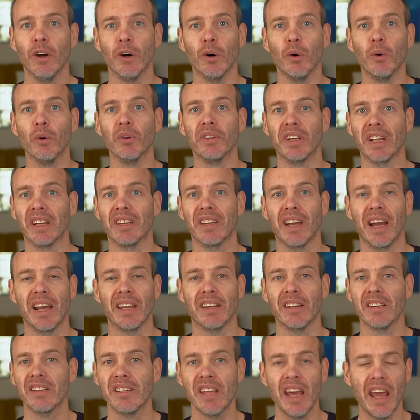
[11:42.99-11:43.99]
or
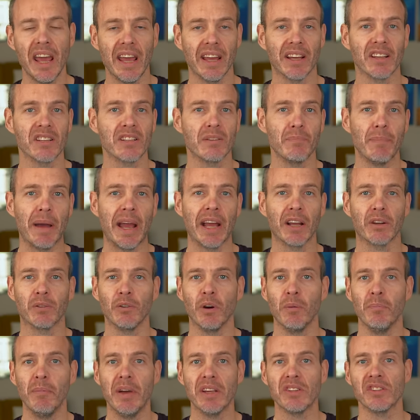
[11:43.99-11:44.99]
dictate a text back to
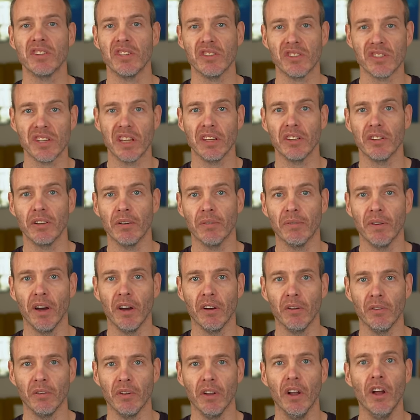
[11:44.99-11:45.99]
a message sent to your
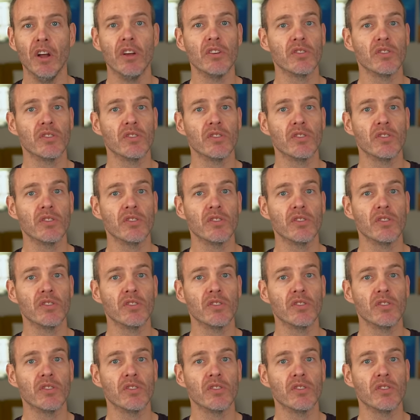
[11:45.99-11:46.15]
phone.